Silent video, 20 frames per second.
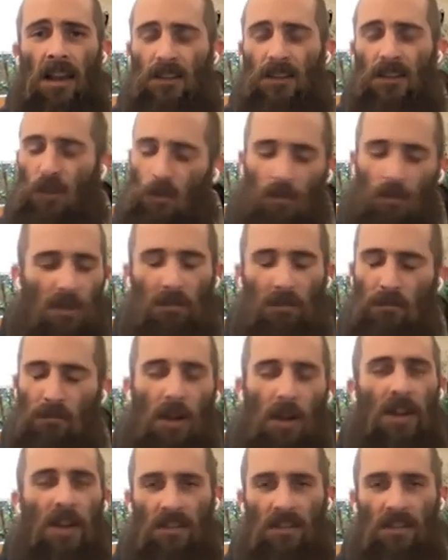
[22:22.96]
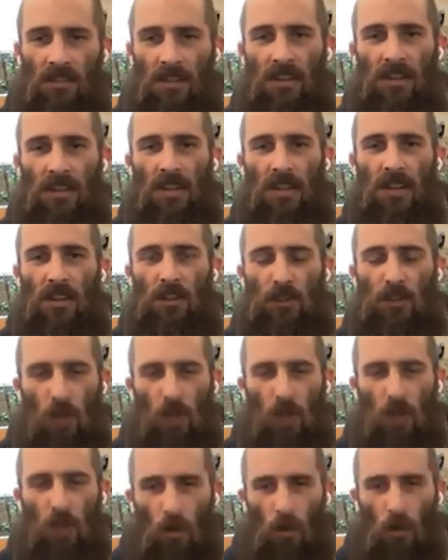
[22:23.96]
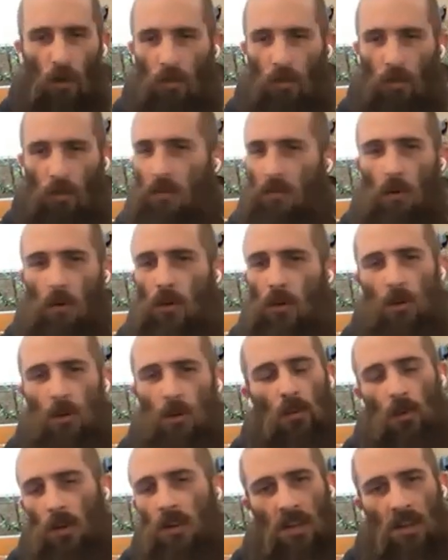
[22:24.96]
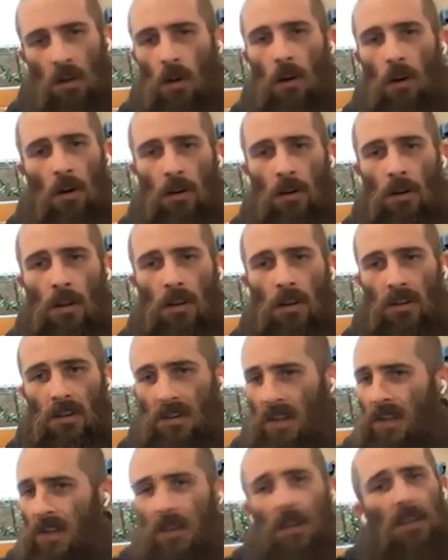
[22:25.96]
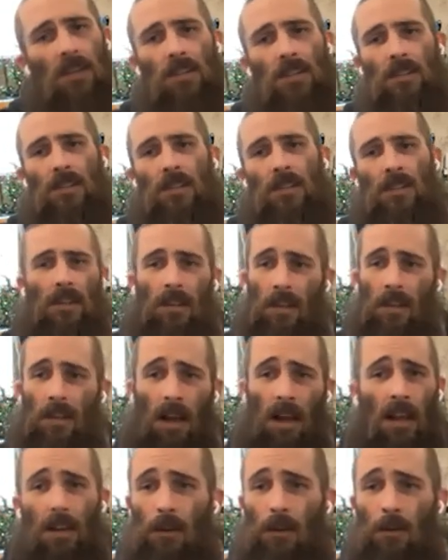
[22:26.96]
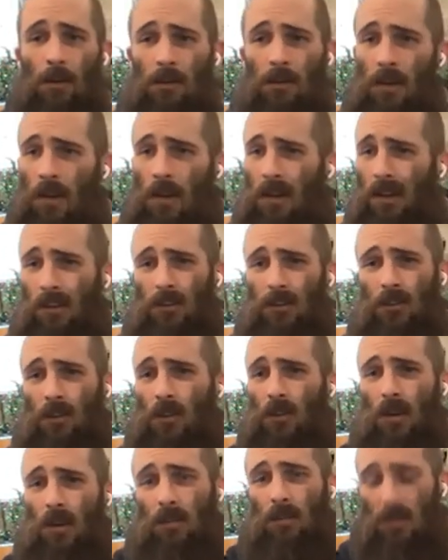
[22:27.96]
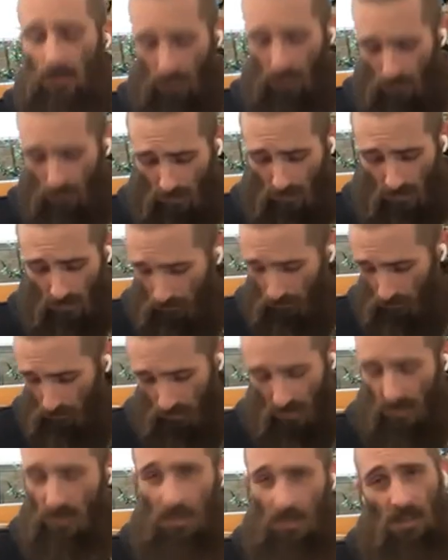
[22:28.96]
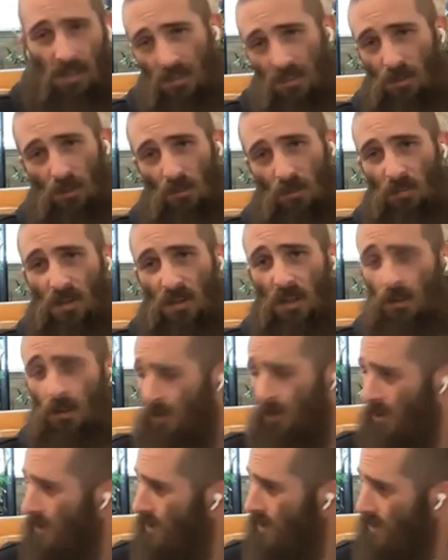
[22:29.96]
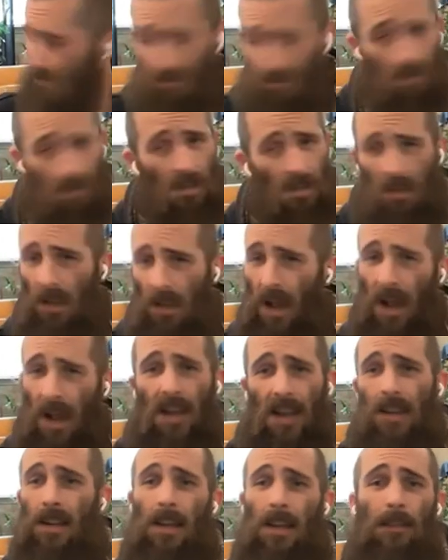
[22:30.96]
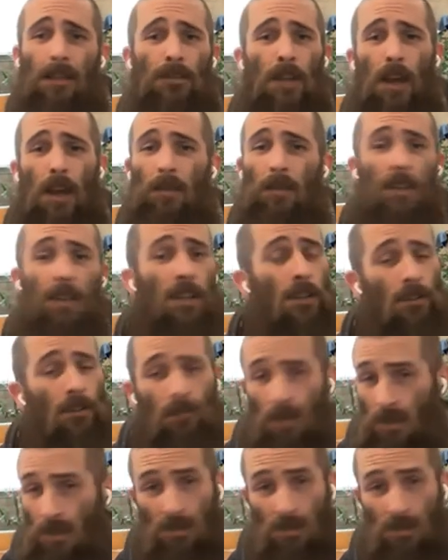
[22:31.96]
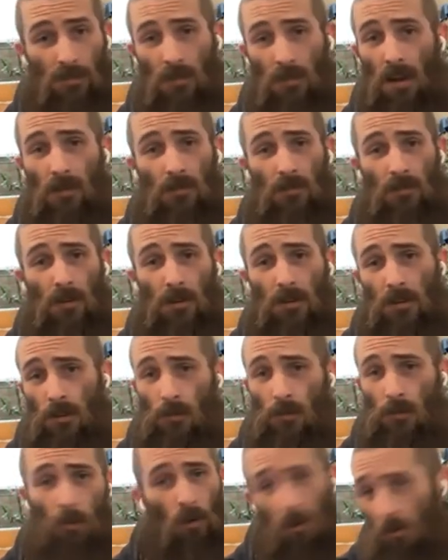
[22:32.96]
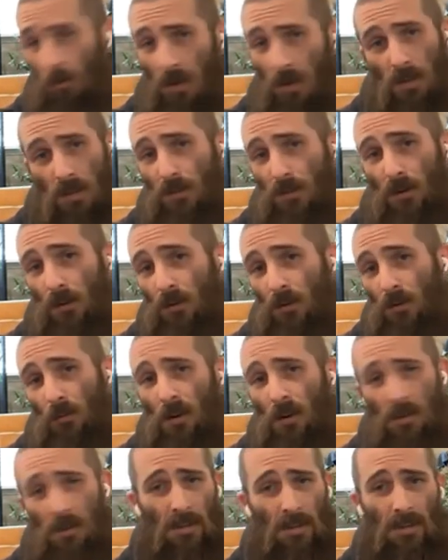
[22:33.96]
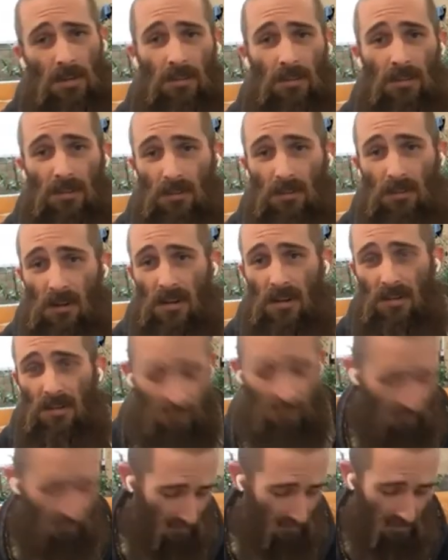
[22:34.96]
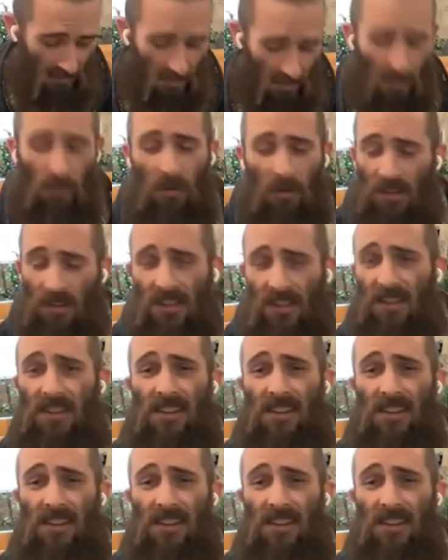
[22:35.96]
Don't be afraid of it. Show people who you really are. Nick does. I do. I show up in a hoodie, PJs, and a beard because I didn't have time to get dressed at 5:30 this morning when I started working. Right, so you deal with it.